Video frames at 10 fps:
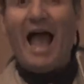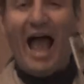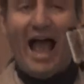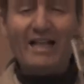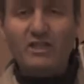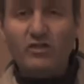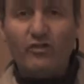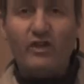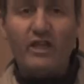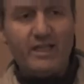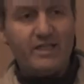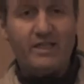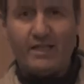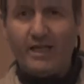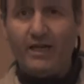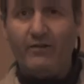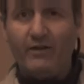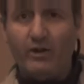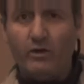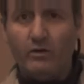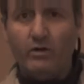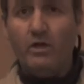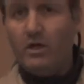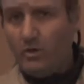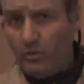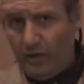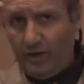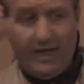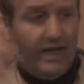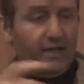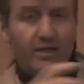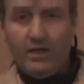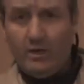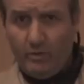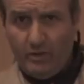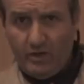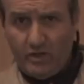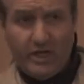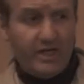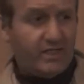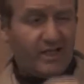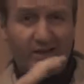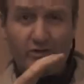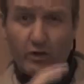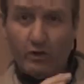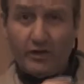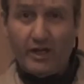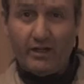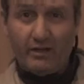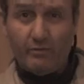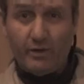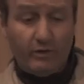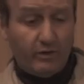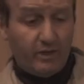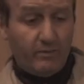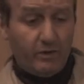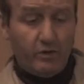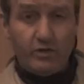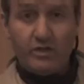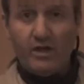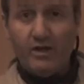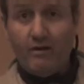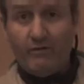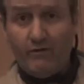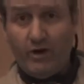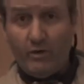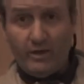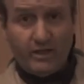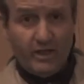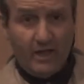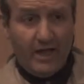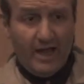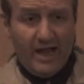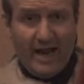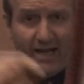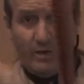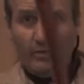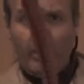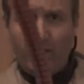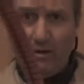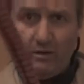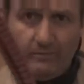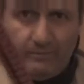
hands-free skiing video. Without the head, without the chest, gives you an alternative mount. can be used forward, anywhere,